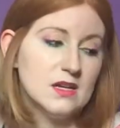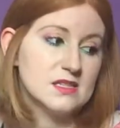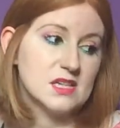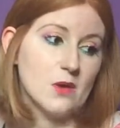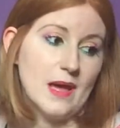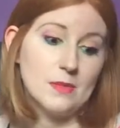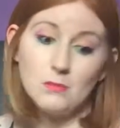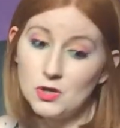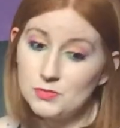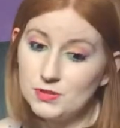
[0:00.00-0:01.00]
So at the
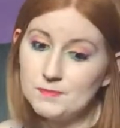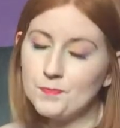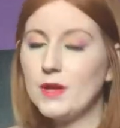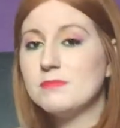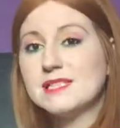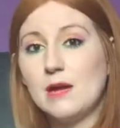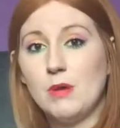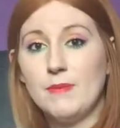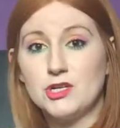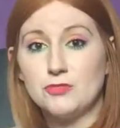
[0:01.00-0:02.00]
moment I'm sat on my
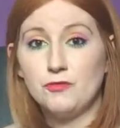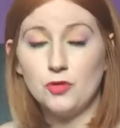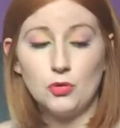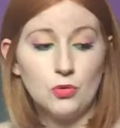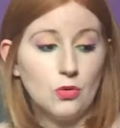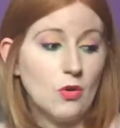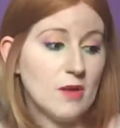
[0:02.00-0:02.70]
bedroom floor,